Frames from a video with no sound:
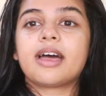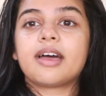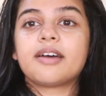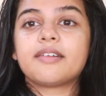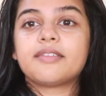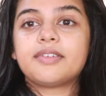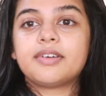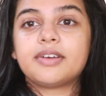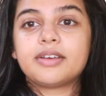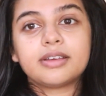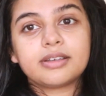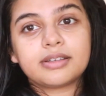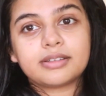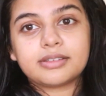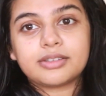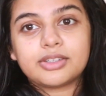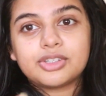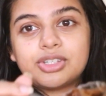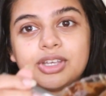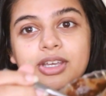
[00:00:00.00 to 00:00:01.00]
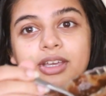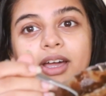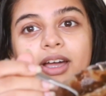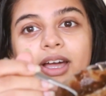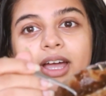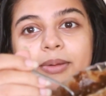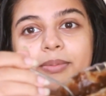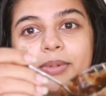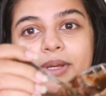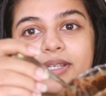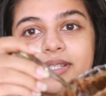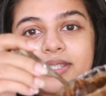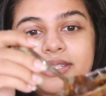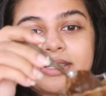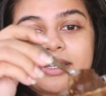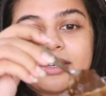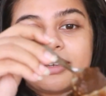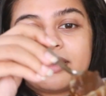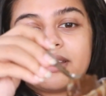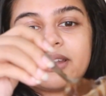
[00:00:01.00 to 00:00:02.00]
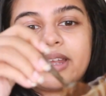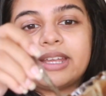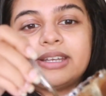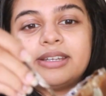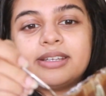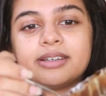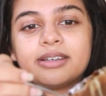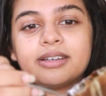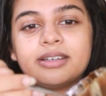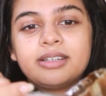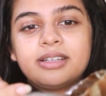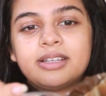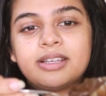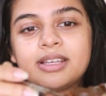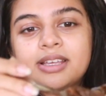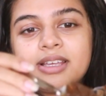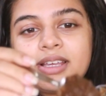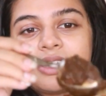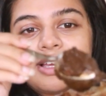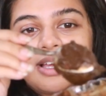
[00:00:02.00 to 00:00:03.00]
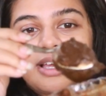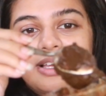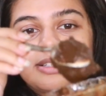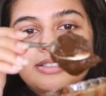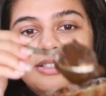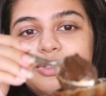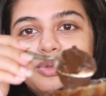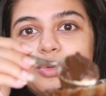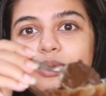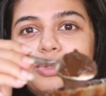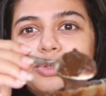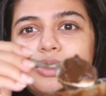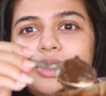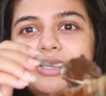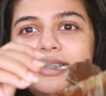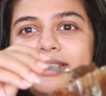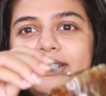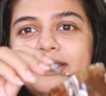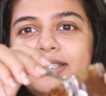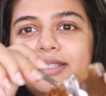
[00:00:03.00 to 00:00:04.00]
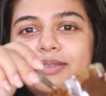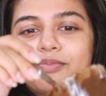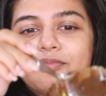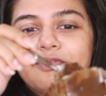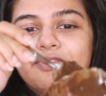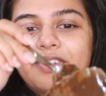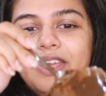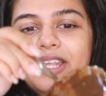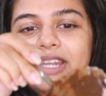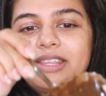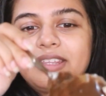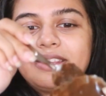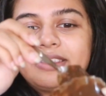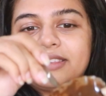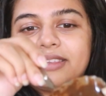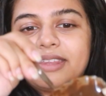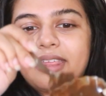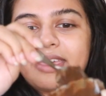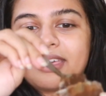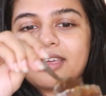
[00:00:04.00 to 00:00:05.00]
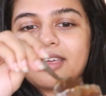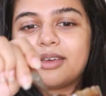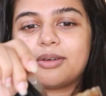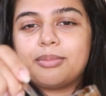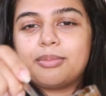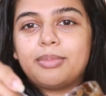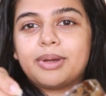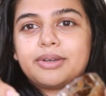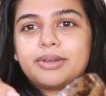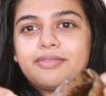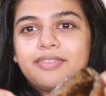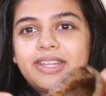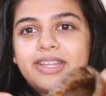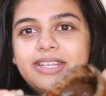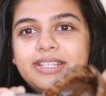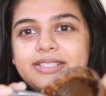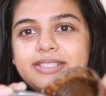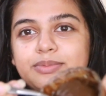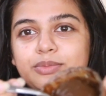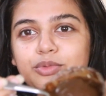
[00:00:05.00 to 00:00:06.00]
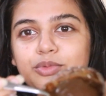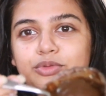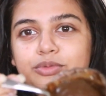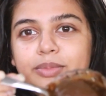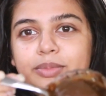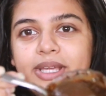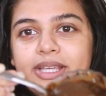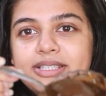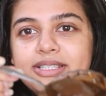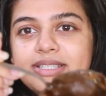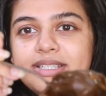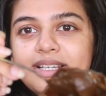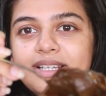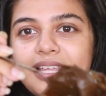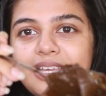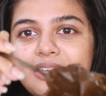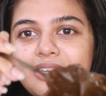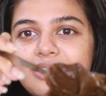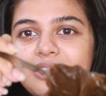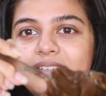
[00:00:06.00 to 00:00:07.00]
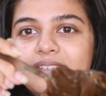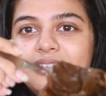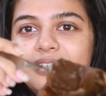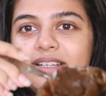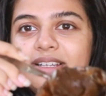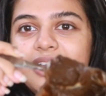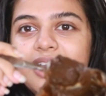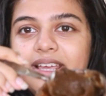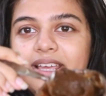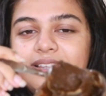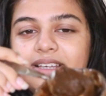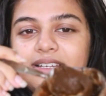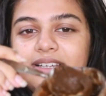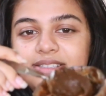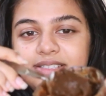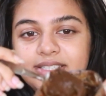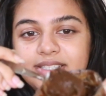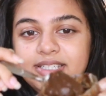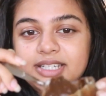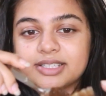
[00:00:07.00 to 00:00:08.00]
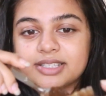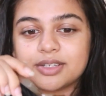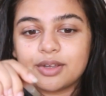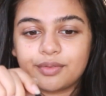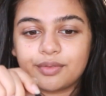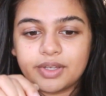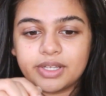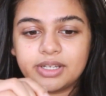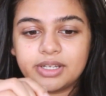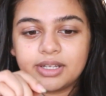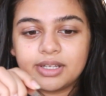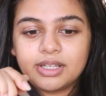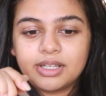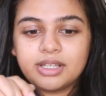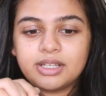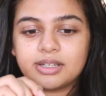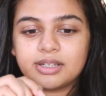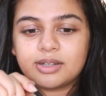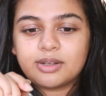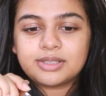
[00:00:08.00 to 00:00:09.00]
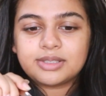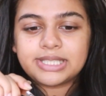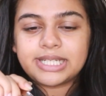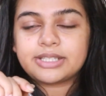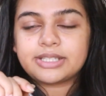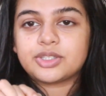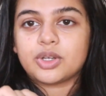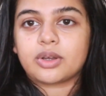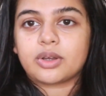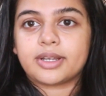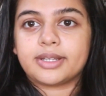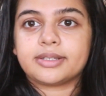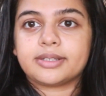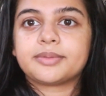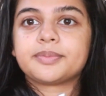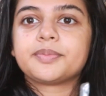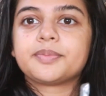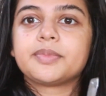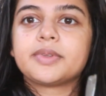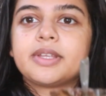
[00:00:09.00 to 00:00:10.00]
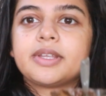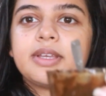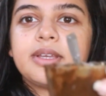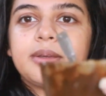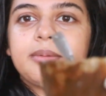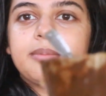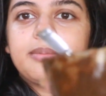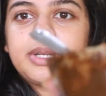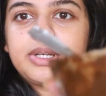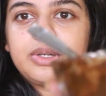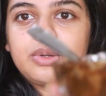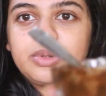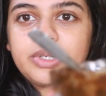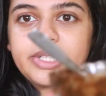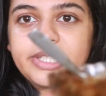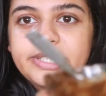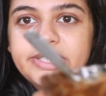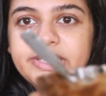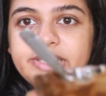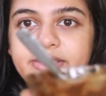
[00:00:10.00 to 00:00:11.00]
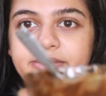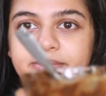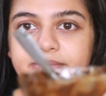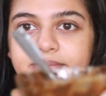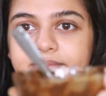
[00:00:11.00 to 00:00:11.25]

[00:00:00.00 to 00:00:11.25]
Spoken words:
I have the SHIKAKAI paste right here. As I told you guys, it's a very thick but very smooth paste. Like, I really like the consistency of it. Looks like chocolate, but don't eat it.